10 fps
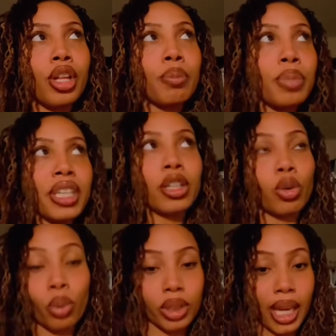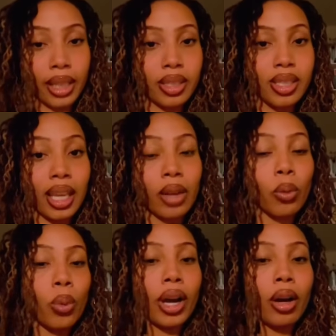be in a relaxed state
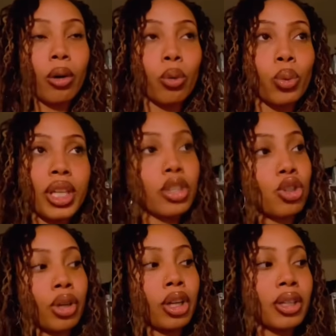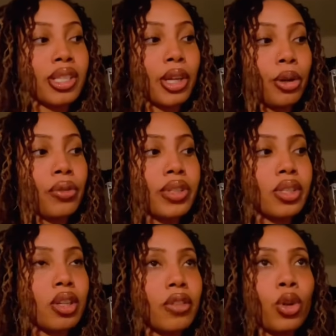while we enjoy ourselves.
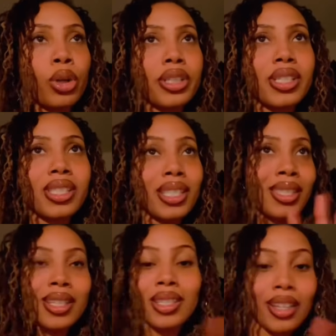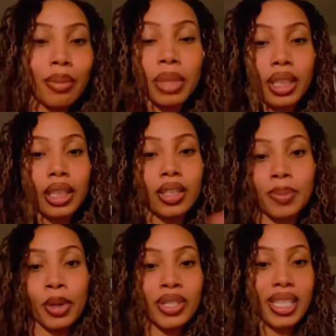Of course, this does not mean that this
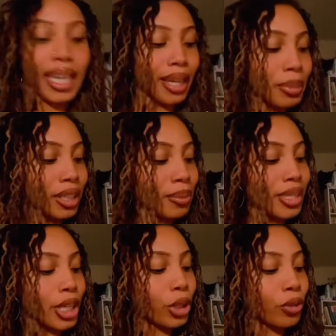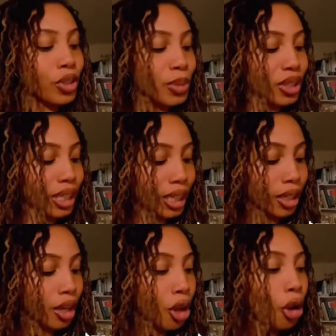person can't be themselves, but
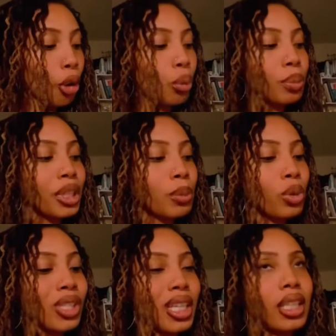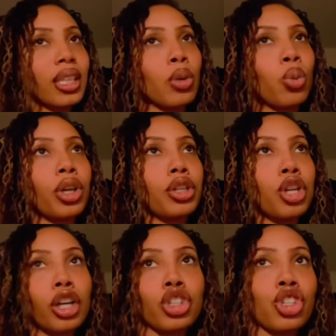like, when people say that they want
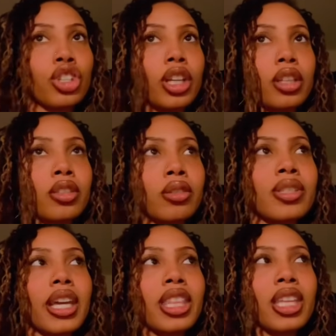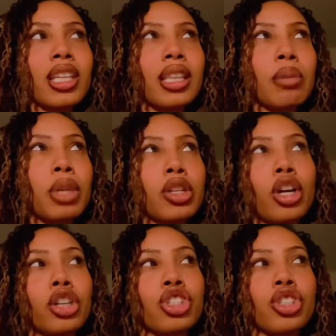nonchalant dudes, I think they mean
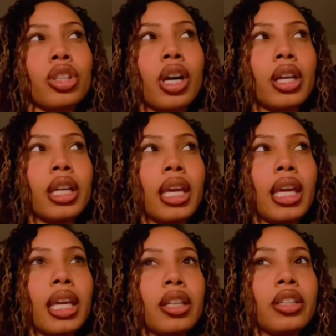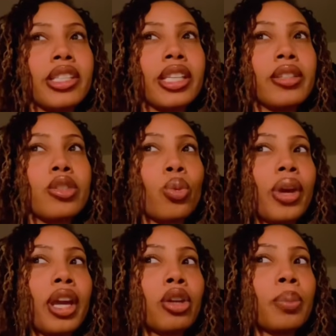nonchalant in the sense
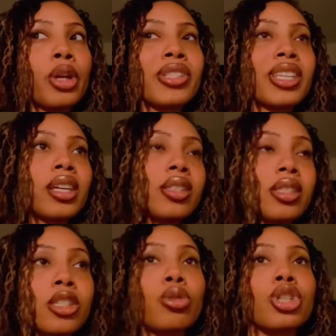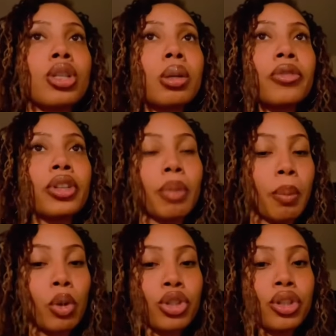where the person can still show up for them
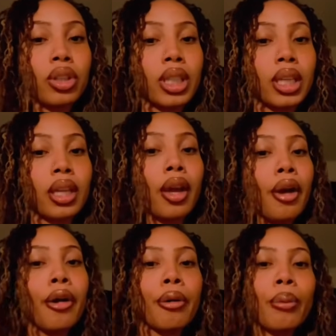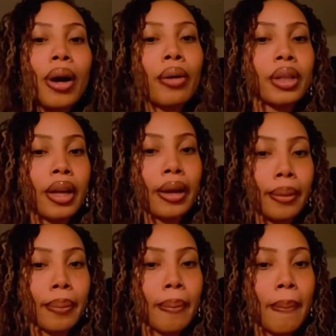emotionally while
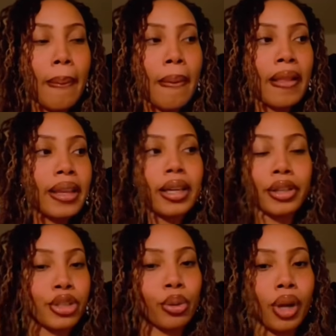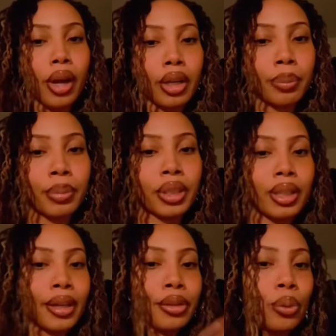not getting so caught up in
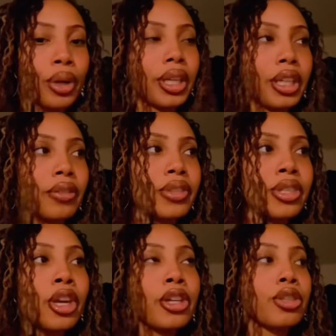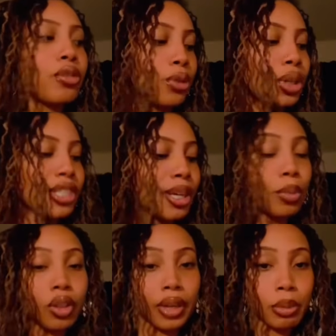like the what ifs. So for
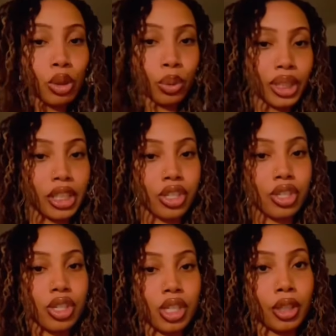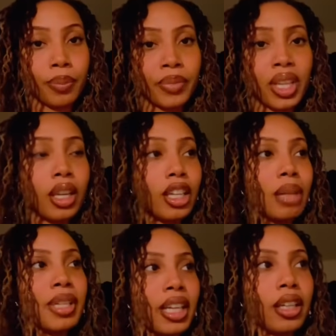example, if I'm in a relationship and
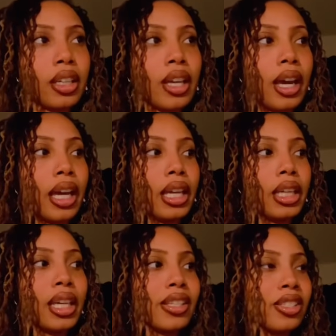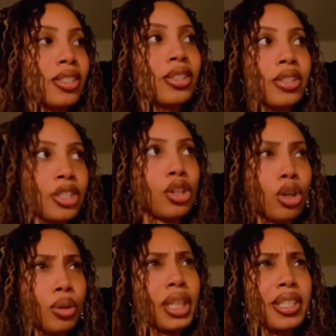I'm dating a guy, he has a, you
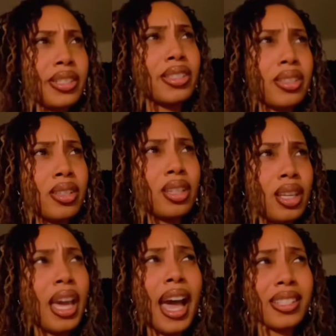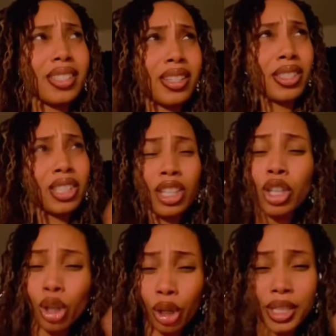know, he's has a
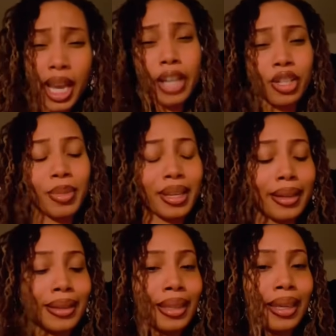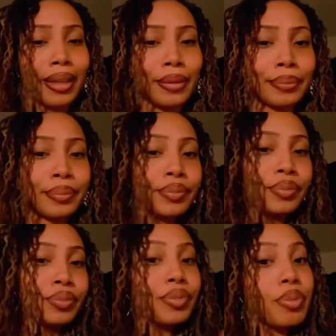secure attachment, and then
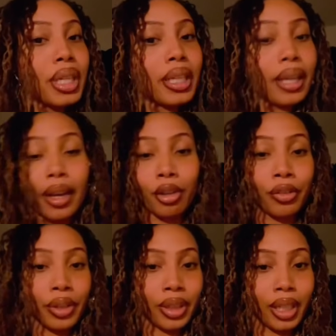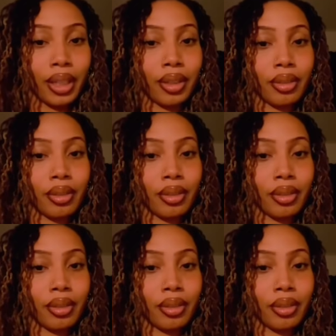me, I overthink,